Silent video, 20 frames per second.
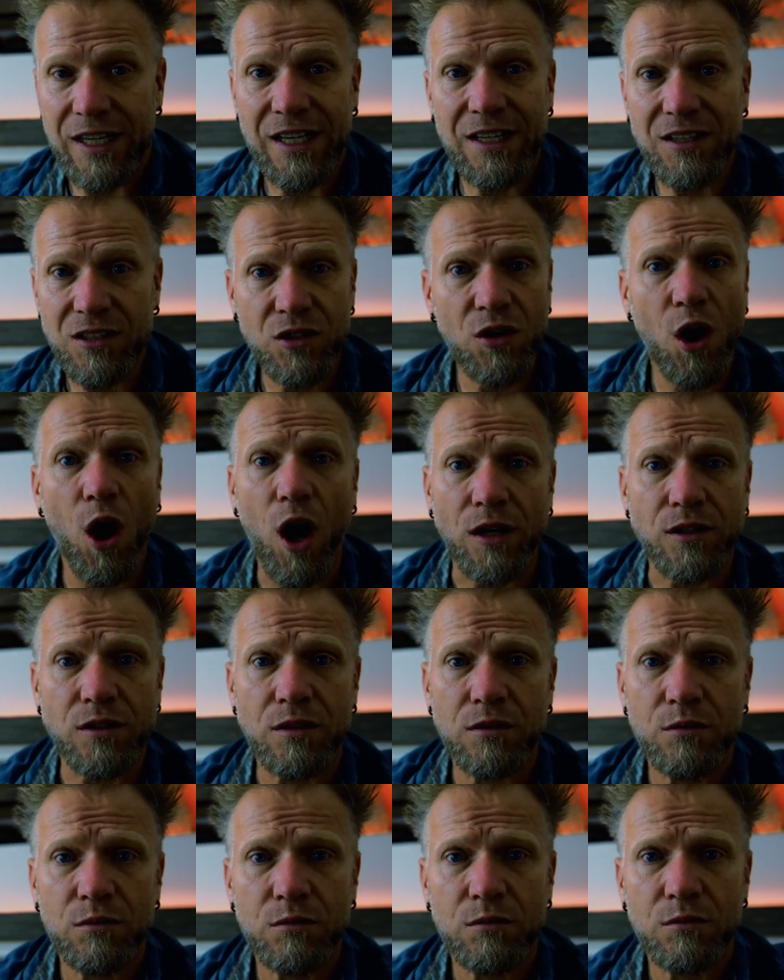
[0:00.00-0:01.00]
is
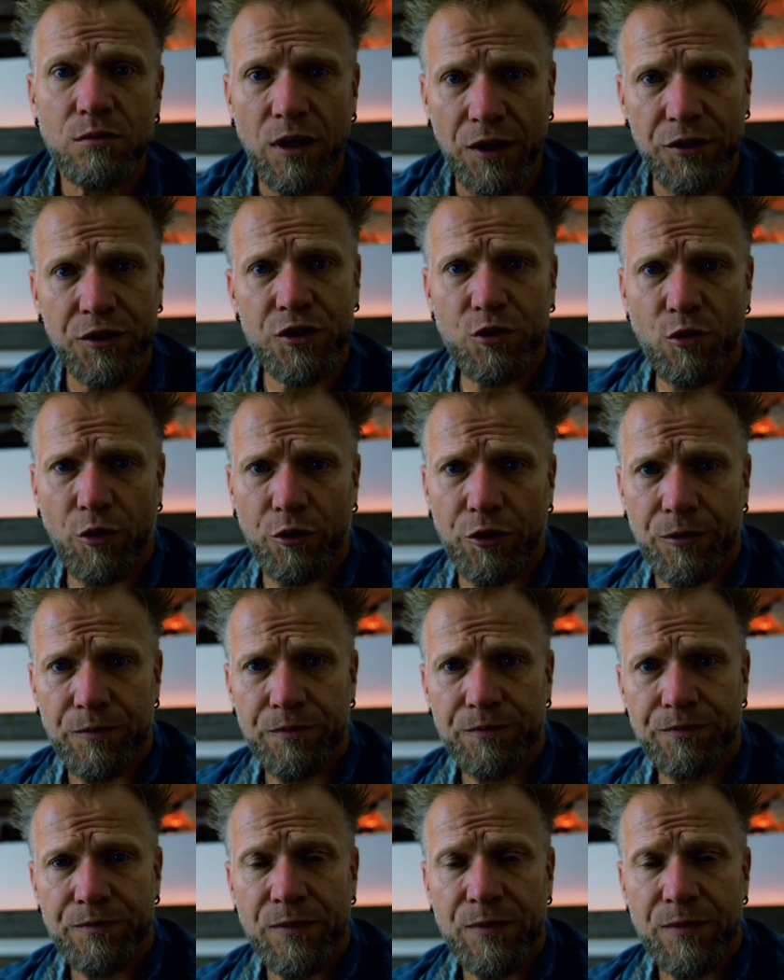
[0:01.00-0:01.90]
not a disorder.